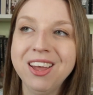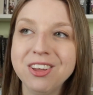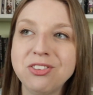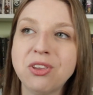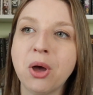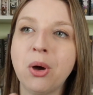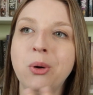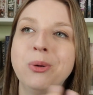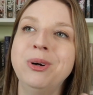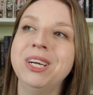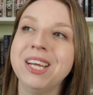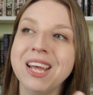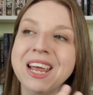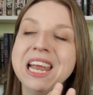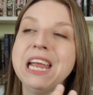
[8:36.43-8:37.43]
So
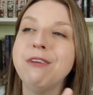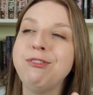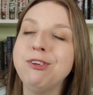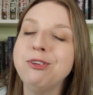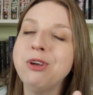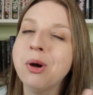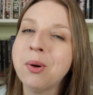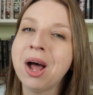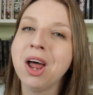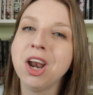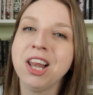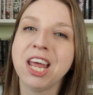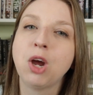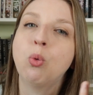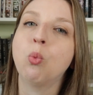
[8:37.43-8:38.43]
if you know how to
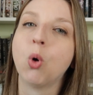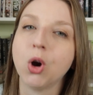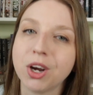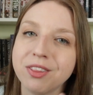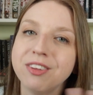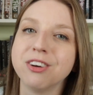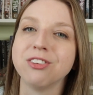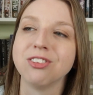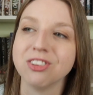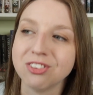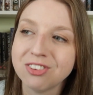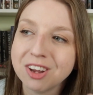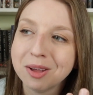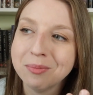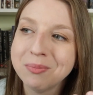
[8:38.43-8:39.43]
like work their
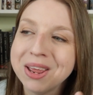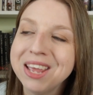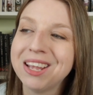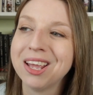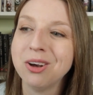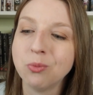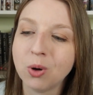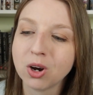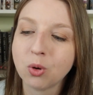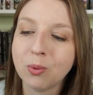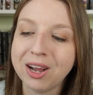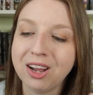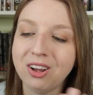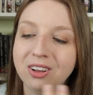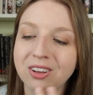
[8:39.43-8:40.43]
system, it can work
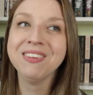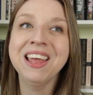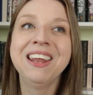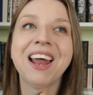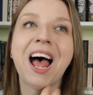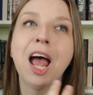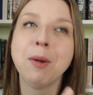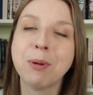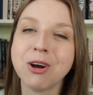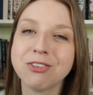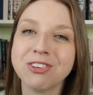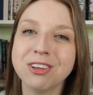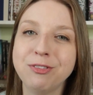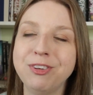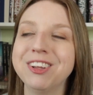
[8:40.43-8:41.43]
well. And I
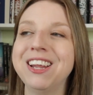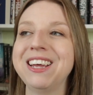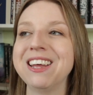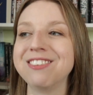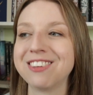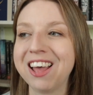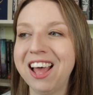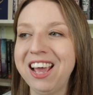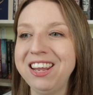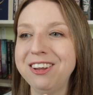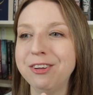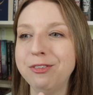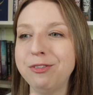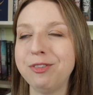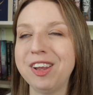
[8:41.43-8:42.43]
personally feel like it's kind
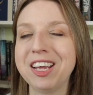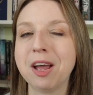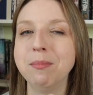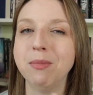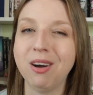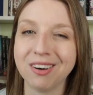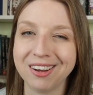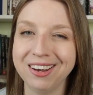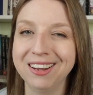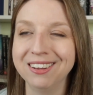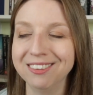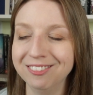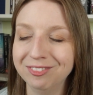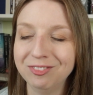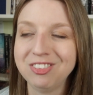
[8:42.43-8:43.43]
of like a
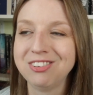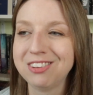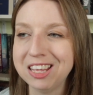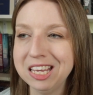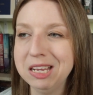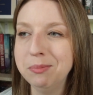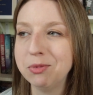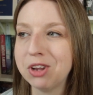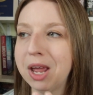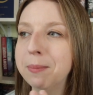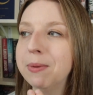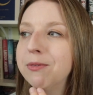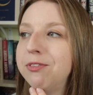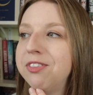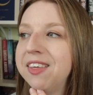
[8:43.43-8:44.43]
marketing scheme type
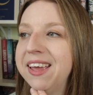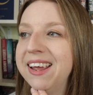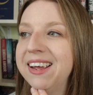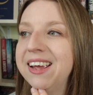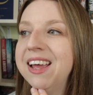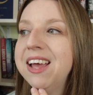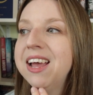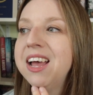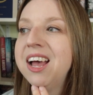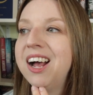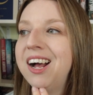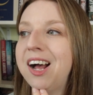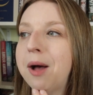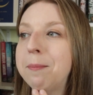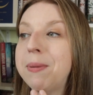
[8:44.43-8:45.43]
of thing.
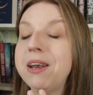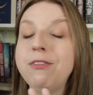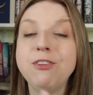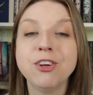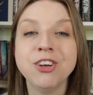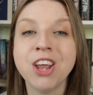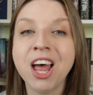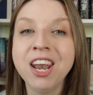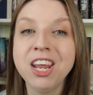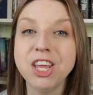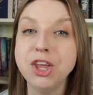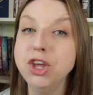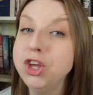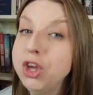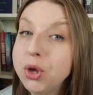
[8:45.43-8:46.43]
Um, but if you're not a
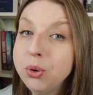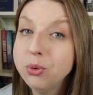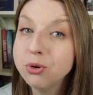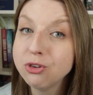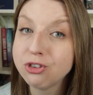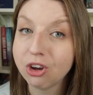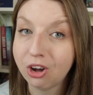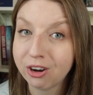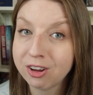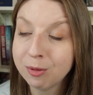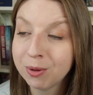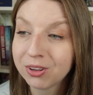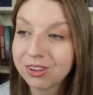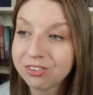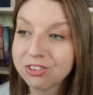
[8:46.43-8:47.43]
huge
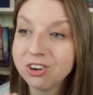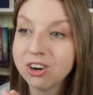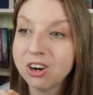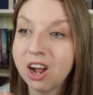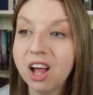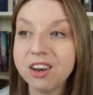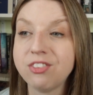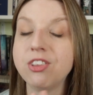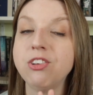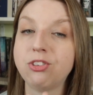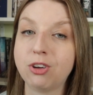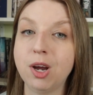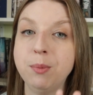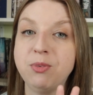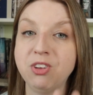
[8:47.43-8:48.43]
audiobook listener, honestly,
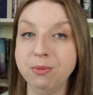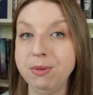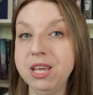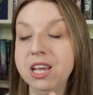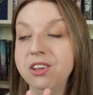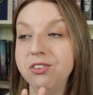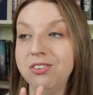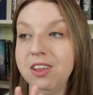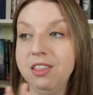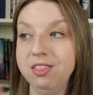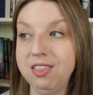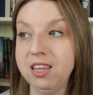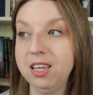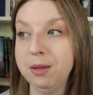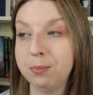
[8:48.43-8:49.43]
Scribd to me is
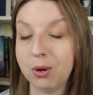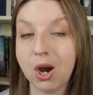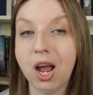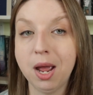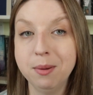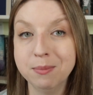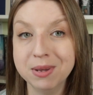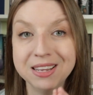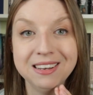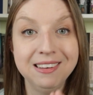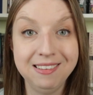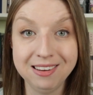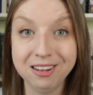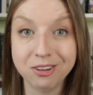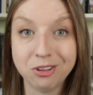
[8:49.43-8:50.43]
the prime
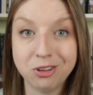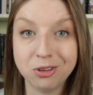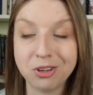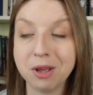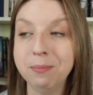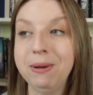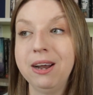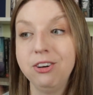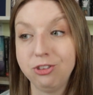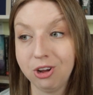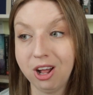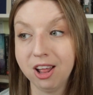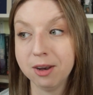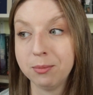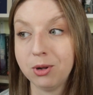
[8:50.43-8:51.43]
deal compared to
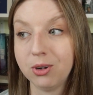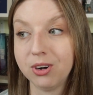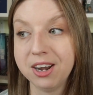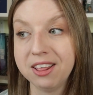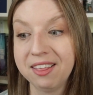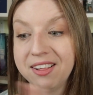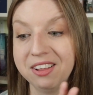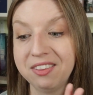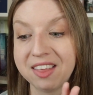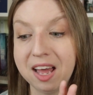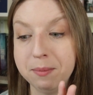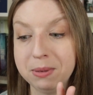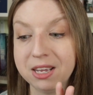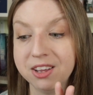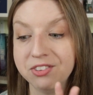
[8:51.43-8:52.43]
Audible or anything like
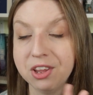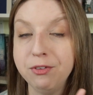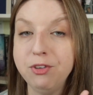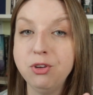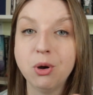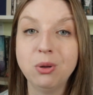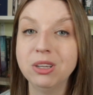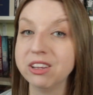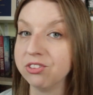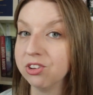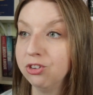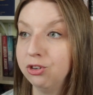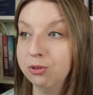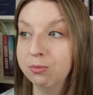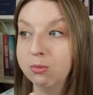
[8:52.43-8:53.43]
that, because if you don't
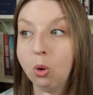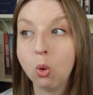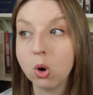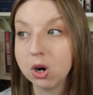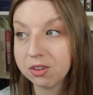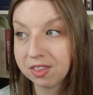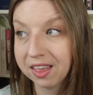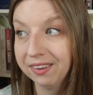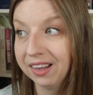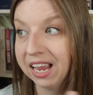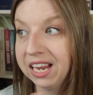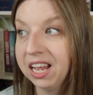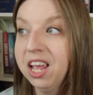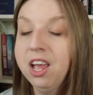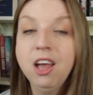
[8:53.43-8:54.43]
listen to more than
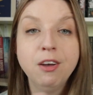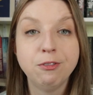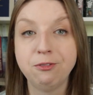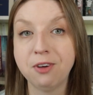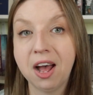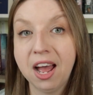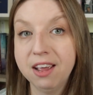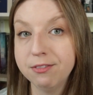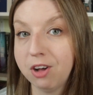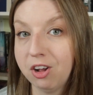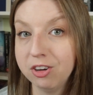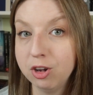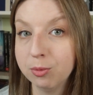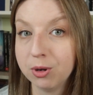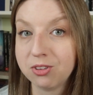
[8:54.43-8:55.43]
like five
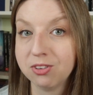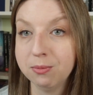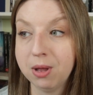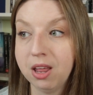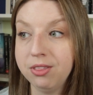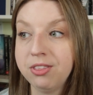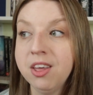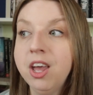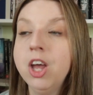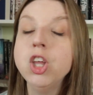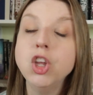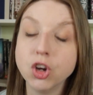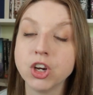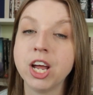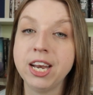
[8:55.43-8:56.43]
audiobooks a month,
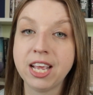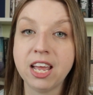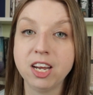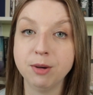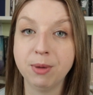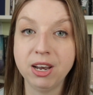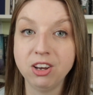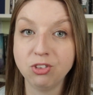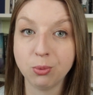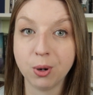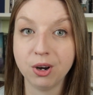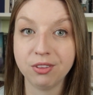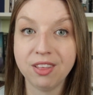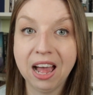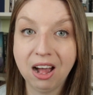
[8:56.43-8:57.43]
you're gonna get your money's
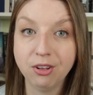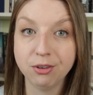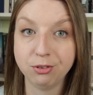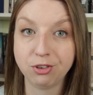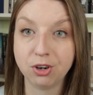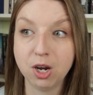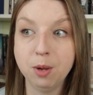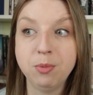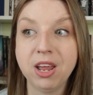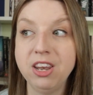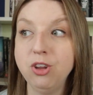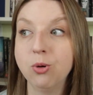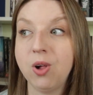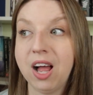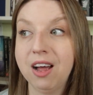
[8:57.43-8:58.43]
worth out of Scribd and
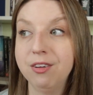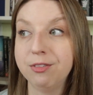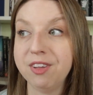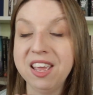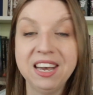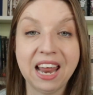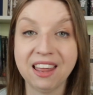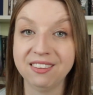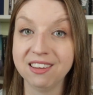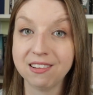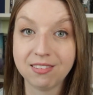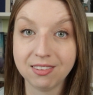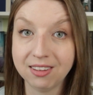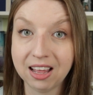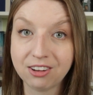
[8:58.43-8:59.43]
you'll have an
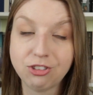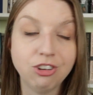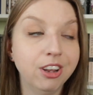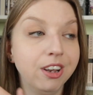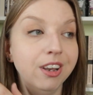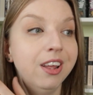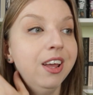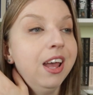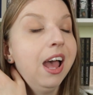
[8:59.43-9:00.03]
endless selection.